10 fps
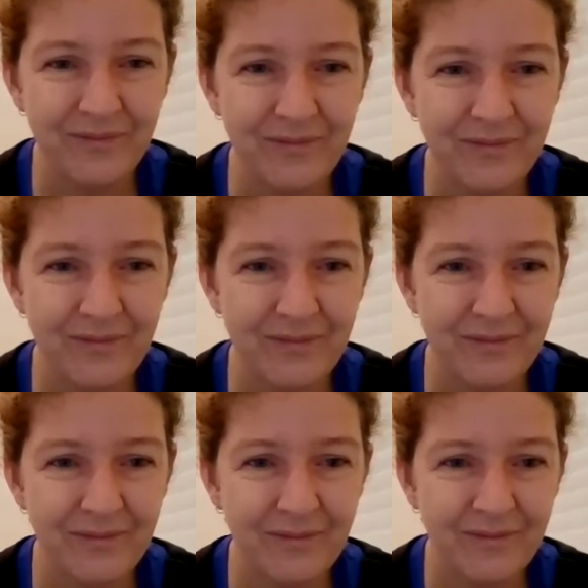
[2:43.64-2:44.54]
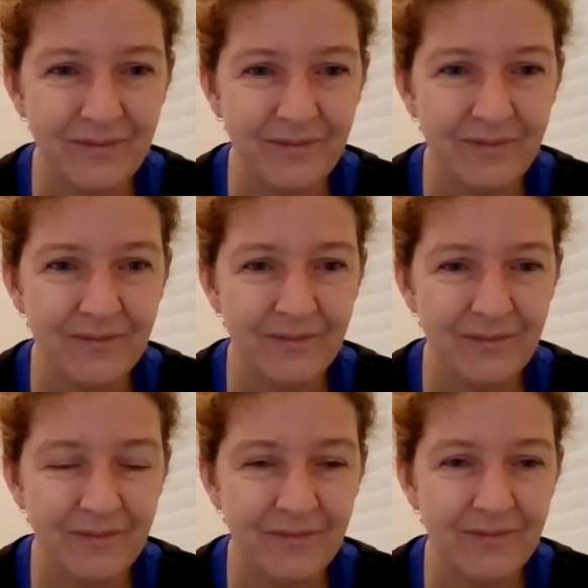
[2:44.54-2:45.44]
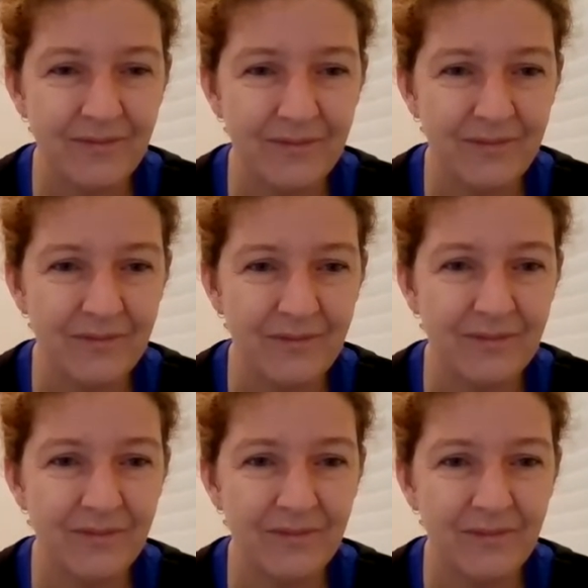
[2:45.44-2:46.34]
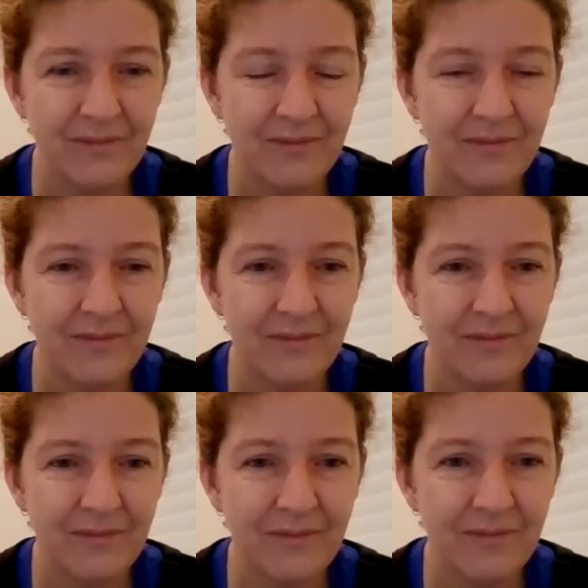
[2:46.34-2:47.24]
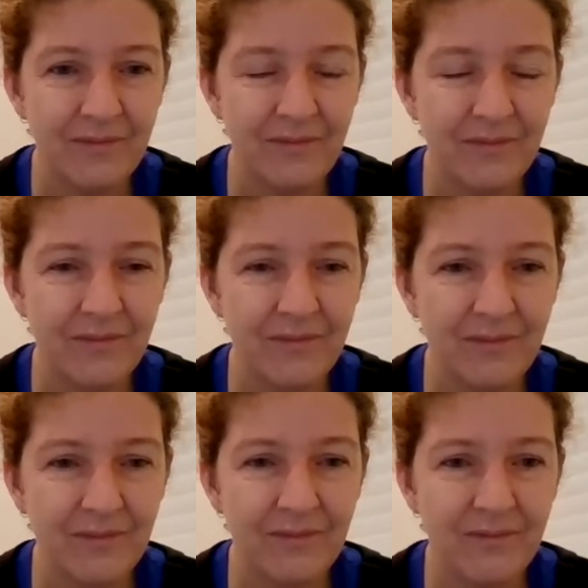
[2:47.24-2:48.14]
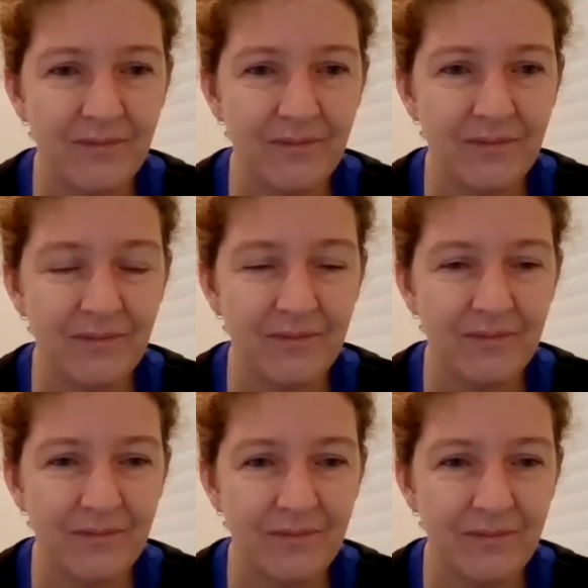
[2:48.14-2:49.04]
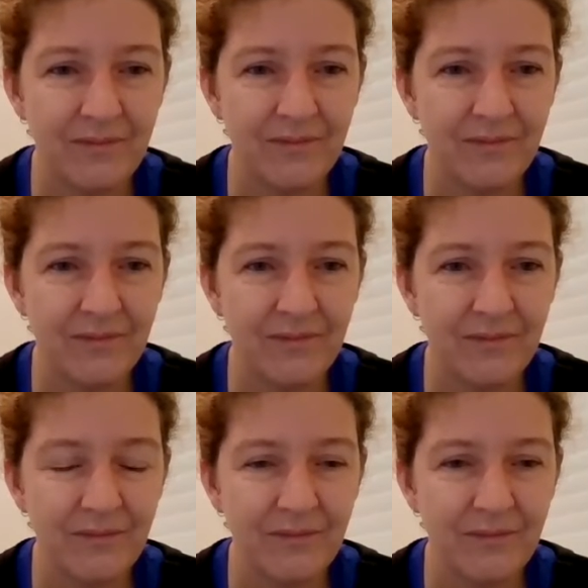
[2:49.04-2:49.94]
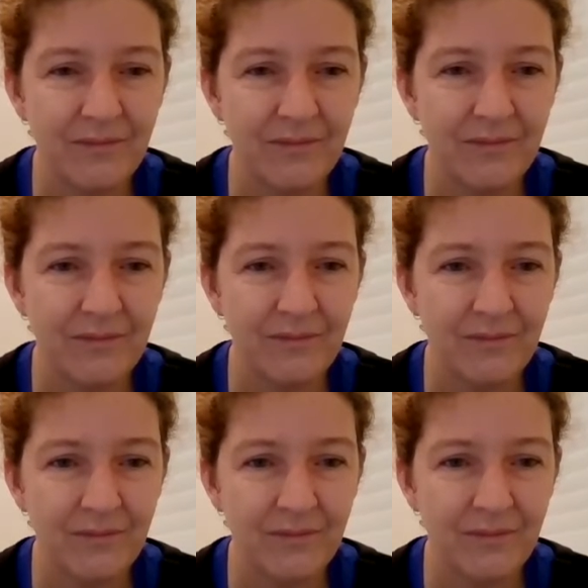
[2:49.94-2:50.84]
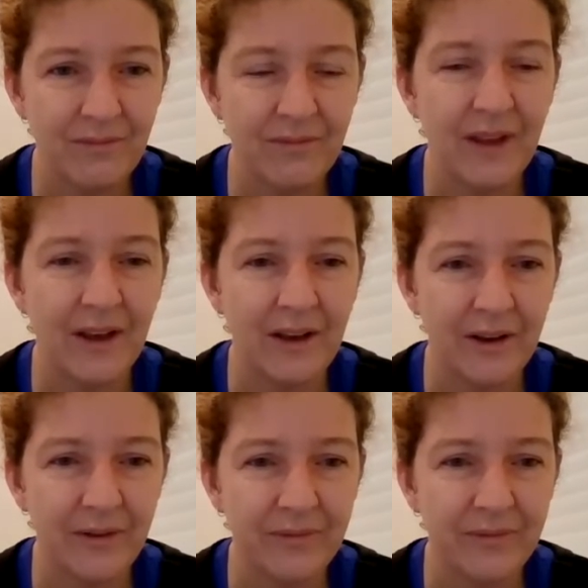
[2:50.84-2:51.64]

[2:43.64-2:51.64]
(not speaking)